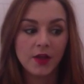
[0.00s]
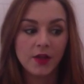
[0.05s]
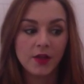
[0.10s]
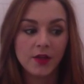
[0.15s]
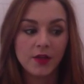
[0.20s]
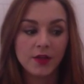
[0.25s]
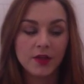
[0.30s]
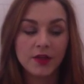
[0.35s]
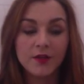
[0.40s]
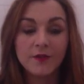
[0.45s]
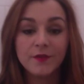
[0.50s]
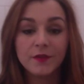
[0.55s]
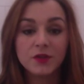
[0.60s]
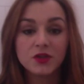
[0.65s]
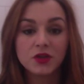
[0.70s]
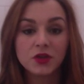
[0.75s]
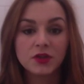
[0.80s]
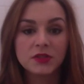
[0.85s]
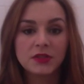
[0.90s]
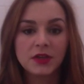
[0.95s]
the
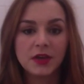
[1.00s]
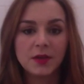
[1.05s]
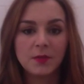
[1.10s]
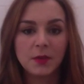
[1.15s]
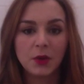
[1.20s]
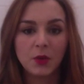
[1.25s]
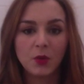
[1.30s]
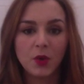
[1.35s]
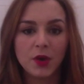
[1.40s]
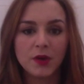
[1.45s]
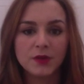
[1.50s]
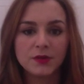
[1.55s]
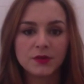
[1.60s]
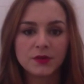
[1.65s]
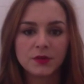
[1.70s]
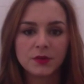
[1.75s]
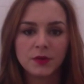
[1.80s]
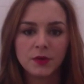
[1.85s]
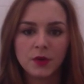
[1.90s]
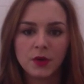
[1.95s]
official statement
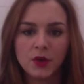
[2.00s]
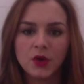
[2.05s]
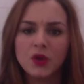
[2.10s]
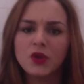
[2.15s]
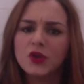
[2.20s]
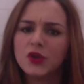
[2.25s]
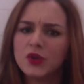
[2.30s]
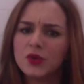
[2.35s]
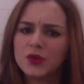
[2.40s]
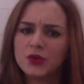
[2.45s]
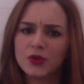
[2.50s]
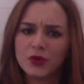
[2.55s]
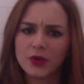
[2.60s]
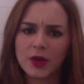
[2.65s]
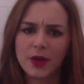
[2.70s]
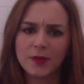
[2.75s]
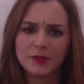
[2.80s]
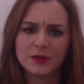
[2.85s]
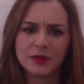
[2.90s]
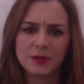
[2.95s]
was,
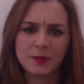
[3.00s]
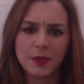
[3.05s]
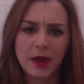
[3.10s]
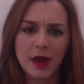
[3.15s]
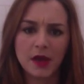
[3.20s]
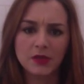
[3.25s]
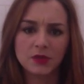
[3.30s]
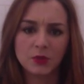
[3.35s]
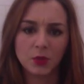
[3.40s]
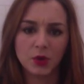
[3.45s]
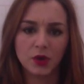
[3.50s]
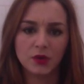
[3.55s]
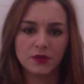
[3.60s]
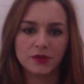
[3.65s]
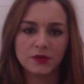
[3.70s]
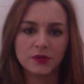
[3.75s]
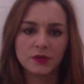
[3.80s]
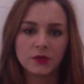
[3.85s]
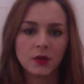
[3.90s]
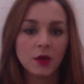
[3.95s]
usernames and
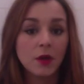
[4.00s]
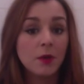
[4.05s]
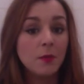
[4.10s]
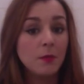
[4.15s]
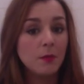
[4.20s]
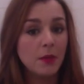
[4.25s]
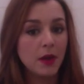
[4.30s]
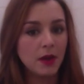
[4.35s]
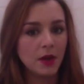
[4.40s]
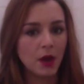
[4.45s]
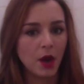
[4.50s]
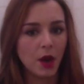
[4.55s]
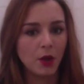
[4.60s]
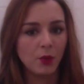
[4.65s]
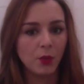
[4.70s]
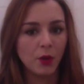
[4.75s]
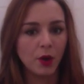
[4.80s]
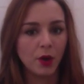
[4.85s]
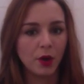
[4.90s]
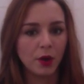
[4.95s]
passwords may not
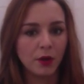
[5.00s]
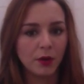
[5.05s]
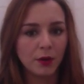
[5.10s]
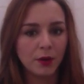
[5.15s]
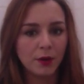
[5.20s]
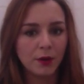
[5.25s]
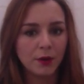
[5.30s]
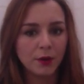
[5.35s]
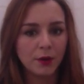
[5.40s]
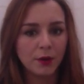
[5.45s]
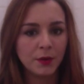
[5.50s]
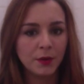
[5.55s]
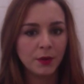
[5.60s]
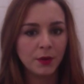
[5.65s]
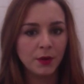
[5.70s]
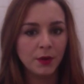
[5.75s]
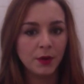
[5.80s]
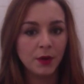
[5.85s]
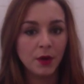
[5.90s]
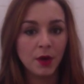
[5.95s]
work.
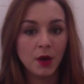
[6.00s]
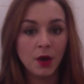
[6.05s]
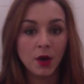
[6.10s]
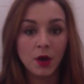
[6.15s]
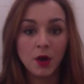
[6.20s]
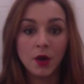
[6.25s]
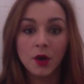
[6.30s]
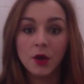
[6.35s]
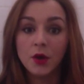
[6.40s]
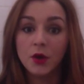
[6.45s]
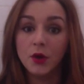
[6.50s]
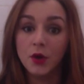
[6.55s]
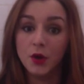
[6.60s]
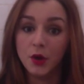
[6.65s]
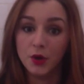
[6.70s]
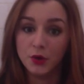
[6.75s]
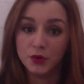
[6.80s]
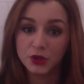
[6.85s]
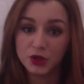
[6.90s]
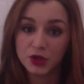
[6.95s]

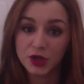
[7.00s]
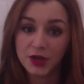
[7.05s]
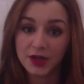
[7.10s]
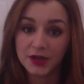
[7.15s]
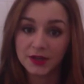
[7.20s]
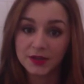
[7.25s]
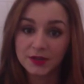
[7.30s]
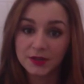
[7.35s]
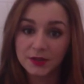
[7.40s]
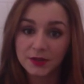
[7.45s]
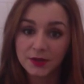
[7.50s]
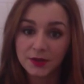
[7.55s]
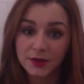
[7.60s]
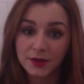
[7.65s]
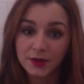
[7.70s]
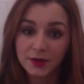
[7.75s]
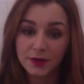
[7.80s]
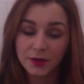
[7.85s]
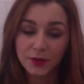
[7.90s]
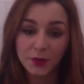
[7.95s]
No shit.
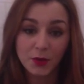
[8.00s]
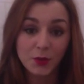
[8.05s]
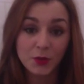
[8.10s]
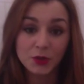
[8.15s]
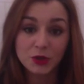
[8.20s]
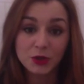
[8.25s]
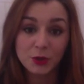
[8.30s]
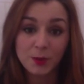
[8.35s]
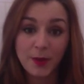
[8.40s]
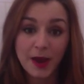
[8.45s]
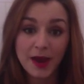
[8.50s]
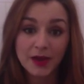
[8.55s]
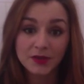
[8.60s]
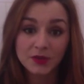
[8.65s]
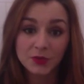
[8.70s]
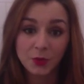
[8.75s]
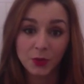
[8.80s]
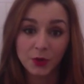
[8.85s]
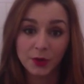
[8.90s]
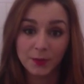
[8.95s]
What was your
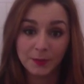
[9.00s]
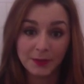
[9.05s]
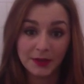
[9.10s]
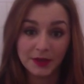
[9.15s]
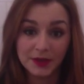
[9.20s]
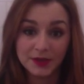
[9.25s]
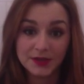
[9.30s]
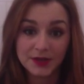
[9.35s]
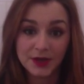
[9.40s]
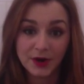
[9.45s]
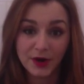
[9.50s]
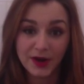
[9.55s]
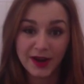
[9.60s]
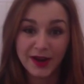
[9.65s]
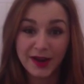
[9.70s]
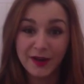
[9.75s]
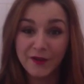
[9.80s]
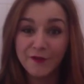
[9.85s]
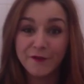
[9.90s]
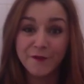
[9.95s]
password,
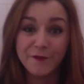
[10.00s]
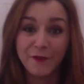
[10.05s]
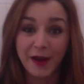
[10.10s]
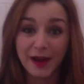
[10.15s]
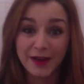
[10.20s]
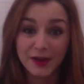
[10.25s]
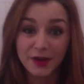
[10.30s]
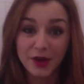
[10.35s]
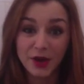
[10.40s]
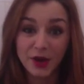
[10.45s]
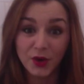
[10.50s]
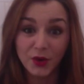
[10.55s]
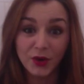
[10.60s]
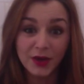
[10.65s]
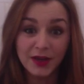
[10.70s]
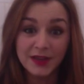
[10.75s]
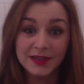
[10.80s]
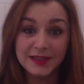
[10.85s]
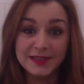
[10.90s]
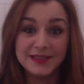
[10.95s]
military? Fido?
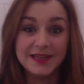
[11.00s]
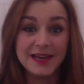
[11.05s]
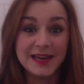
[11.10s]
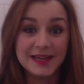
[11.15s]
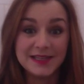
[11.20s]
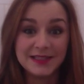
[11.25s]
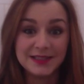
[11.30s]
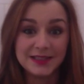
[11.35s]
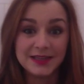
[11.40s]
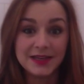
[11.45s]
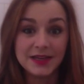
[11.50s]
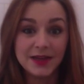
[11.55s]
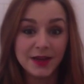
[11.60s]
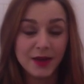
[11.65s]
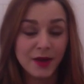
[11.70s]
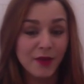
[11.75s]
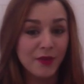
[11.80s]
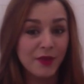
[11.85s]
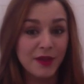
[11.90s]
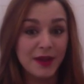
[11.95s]

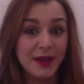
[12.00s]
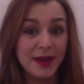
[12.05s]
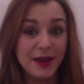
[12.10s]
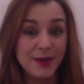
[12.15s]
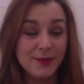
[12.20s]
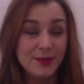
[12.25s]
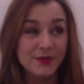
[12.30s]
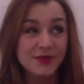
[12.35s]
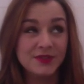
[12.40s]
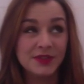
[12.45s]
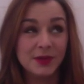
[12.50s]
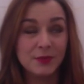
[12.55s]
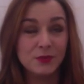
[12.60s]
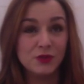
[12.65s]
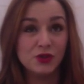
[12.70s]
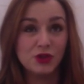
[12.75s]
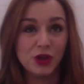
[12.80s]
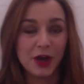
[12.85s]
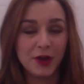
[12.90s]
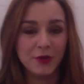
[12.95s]
Daisy? The name of some
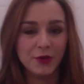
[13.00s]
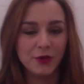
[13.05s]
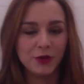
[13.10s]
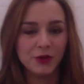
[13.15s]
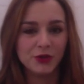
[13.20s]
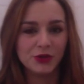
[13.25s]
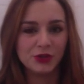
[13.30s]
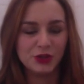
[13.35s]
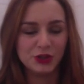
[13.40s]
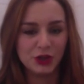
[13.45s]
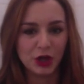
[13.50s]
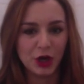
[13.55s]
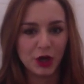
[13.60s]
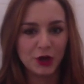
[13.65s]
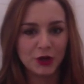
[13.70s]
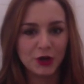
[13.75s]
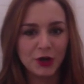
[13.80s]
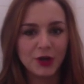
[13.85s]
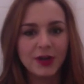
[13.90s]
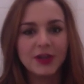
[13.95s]
general's
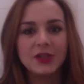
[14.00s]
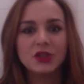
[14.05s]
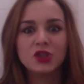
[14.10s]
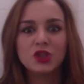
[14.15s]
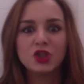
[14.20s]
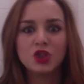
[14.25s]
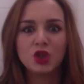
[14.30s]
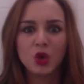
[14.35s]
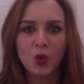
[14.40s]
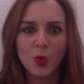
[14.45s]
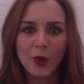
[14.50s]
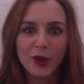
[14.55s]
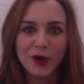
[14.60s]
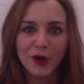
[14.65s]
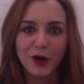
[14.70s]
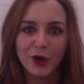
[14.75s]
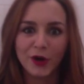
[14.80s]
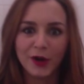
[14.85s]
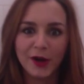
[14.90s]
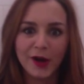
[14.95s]
daughter? It's
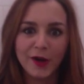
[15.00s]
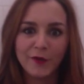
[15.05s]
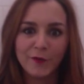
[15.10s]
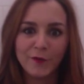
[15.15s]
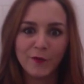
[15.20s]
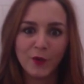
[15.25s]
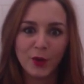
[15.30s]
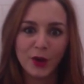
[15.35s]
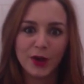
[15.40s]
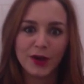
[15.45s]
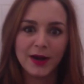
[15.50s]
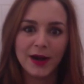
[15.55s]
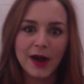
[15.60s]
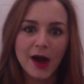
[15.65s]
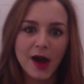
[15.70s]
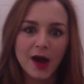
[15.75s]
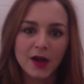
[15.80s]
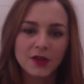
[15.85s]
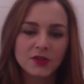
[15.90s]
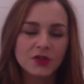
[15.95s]
Twitter, not Fort
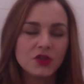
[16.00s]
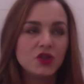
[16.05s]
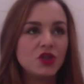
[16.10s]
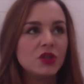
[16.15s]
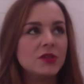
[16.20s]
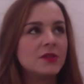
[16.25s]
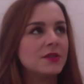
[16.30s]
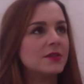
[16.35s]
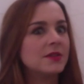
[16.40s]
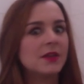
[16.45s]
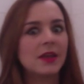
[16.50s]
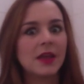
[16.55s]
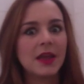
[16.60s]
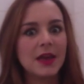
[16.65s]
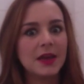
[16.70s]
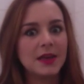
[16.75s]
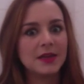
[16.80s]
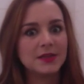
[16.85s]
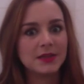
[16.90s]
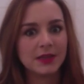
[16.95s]
Knox. Just get
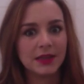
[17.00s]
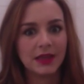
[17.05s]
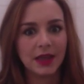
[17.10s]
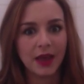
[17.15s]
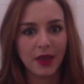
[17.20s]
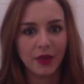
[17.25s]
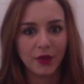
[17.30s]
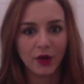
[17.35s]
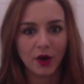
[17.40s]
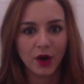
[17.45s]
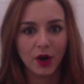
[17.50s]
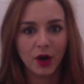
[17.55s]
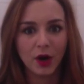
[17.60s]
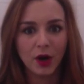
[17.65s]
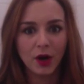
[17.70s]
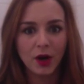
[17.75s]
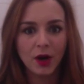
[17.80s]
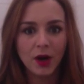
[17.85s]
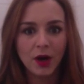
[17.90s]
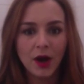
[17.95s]
it together.
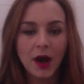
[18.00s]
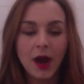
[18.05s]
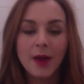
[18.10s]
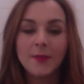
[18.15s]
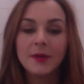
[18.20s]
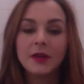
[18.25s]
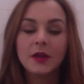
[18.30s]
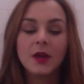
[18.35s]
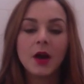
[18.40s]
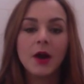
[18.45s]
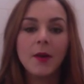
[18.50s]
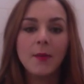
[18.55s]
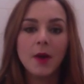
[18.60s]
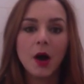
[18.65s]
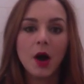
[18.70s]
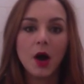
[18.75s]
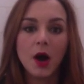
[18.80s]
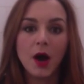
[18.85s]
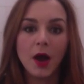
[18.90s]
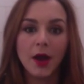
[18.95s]
I mean, come
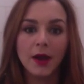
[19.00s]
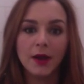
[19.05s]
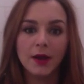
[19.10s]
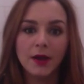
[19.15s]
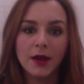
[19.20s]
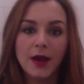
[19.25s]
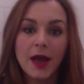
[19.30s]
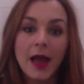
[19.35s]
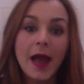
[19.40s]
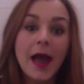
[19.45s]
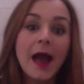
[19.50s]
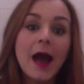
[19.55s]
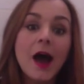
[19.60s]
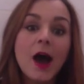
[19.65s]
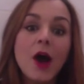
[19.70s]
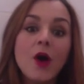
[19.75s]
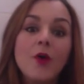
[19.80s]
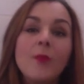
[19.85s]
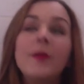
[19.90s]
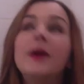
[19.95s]
on.
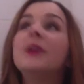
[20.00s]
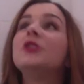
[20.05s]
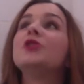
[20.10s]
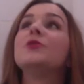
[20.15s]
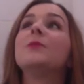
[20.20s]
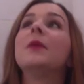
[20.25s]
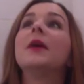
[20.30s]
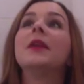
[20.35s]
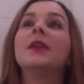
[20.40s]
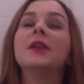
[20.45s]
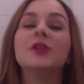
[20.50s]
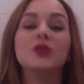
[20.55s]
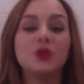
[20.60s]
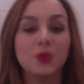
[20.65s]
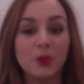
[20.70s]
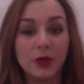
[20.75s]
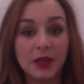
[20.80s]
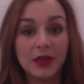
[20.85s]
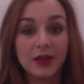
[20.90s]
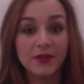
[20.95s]
How much money do
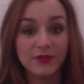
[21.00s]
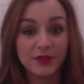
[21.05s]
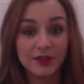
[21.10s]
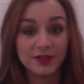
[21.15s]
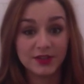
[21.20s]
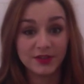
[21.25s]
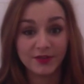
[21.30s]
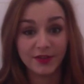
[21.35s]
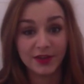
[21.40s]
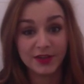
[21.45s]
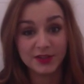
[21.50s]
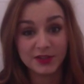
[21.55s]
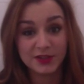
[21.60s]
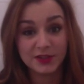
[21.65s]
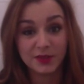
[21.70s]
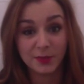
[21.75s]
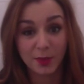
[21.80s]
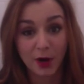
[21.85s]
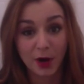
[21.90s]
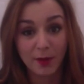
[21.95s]
we give the Defense
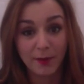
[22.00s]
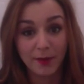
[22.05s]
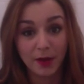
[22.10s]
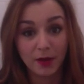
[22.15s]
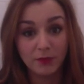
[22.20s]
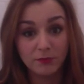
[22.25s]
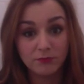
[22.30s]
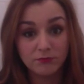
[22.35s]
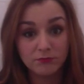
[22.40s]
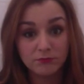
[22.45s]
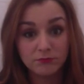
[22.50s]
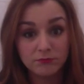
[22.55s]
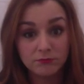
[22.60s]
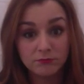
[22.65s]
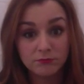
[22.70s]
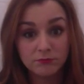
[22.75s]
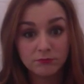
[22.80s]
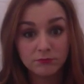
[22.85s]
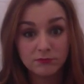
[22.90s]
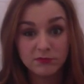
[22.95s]
Department?
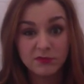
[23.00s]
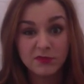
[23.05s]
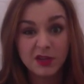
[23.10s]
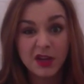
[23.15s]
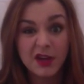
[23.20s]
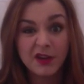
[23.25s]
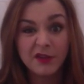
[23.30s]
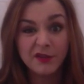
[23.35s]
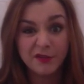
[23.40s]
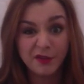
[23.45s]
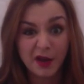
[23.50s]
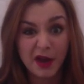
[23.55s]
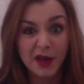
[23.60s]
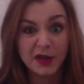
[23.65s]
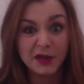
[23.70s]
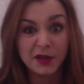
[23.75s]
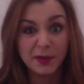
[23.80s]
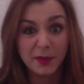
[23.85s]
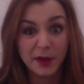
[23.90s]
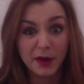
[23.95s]

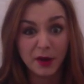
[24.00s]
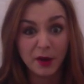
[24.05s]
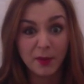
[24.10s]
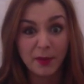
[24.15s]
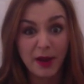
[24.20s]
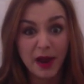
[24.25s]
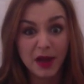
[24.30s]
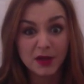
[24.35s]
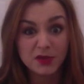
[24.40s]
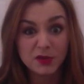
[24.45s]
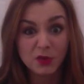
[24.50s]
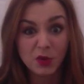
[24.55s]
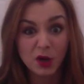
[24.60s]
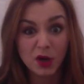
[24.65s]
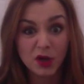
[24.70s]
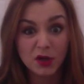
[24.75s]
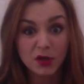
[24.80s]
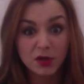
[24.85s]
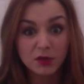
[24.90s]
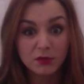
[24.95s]
Find a better
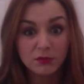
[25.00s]
password.